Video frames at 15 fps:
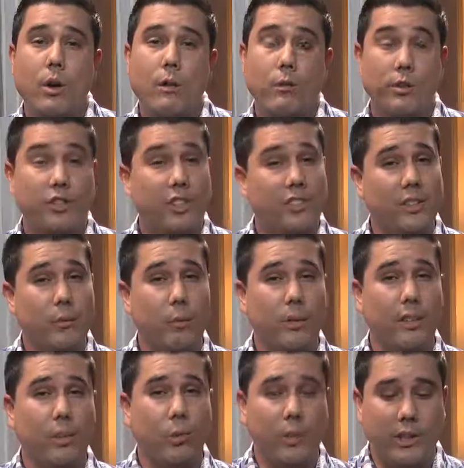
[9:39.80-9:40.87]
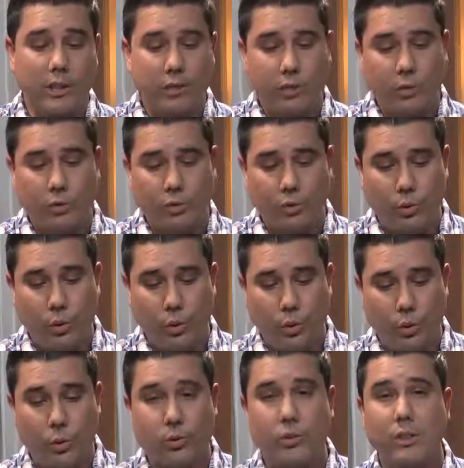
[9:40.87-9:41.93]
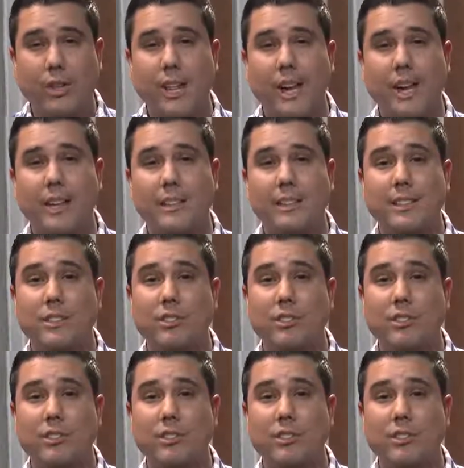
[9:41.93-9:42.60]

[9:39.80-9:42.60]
For gzipping, we can use tools like